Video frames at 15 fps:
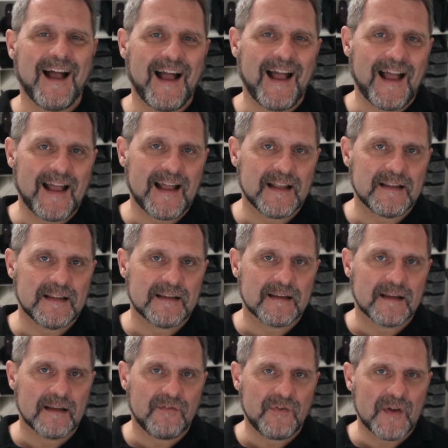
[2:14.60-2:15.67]
And
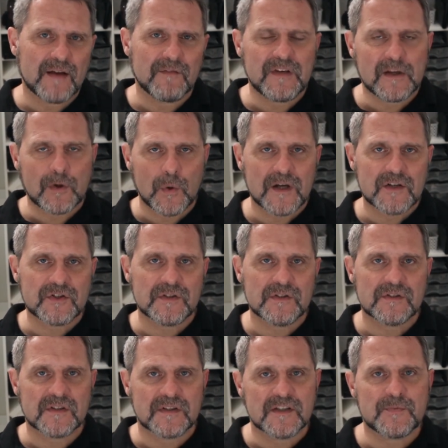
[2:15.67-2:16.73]
if you have any
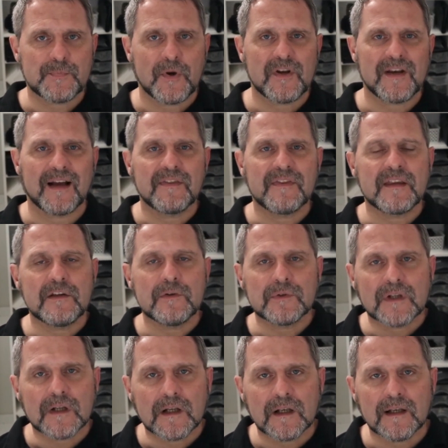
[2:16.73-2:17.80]
questions at this point, I think you'll
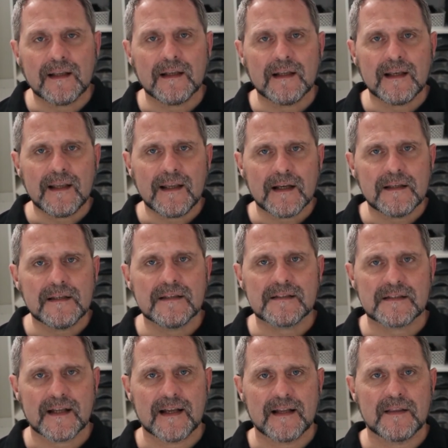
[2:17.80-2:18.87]
clearly
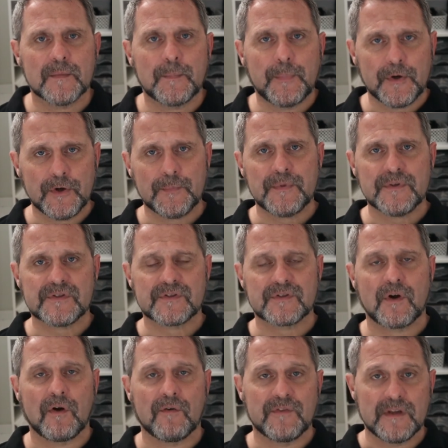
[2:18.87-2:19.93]
understand the
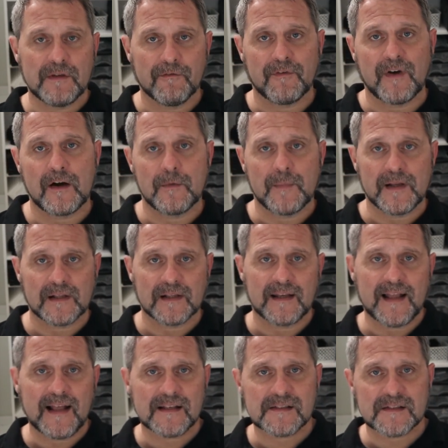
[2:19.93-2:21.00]
purpose of the environmental
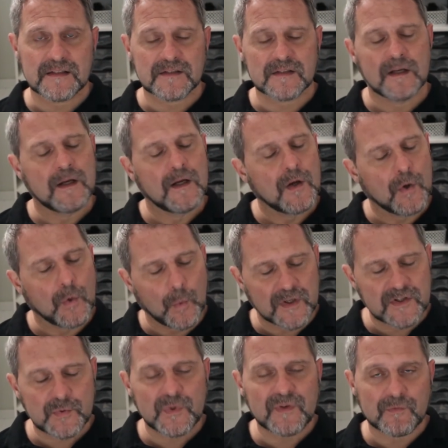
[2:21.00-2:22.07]
analysis
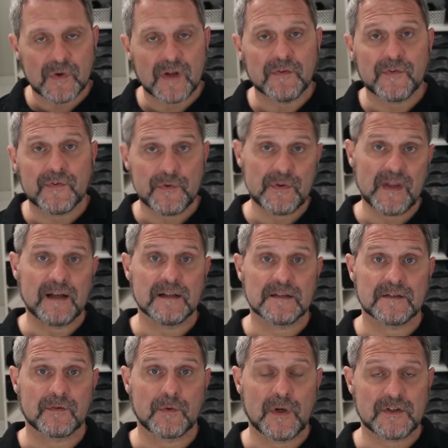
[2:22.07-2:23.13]
once we've run through that
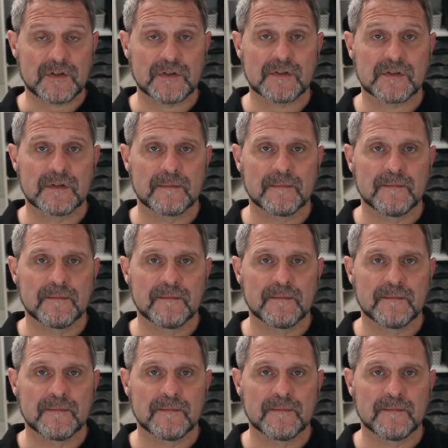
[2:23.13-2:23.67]
list of questions.